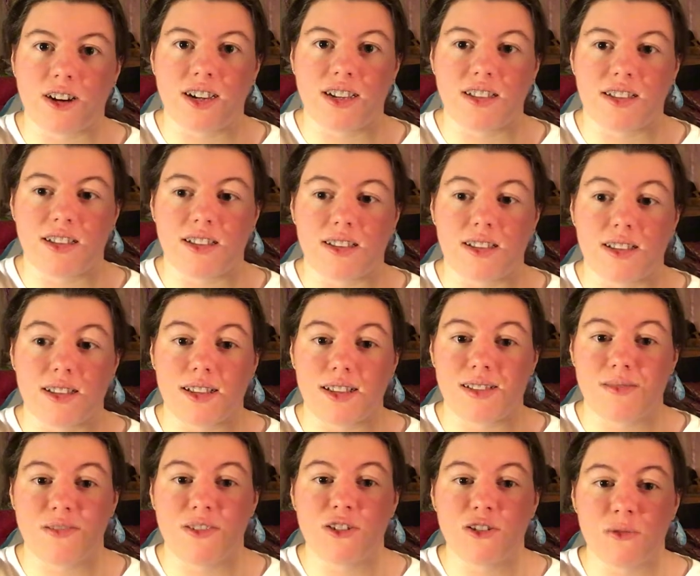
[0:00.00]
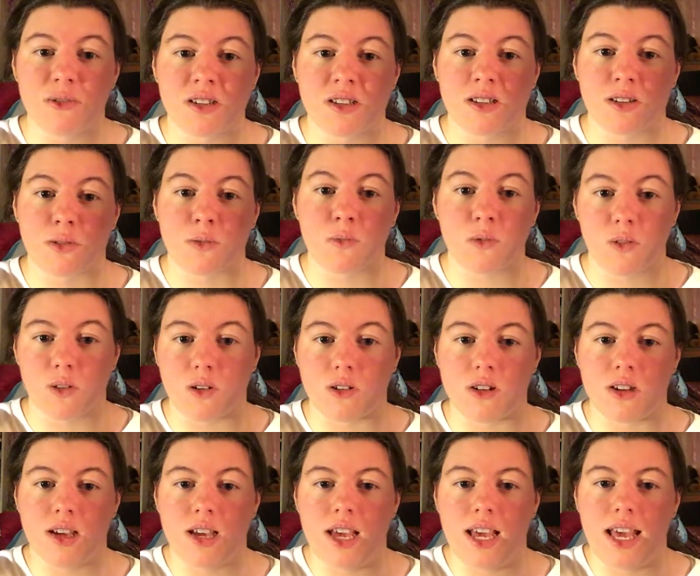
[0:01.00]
In this futuristic world,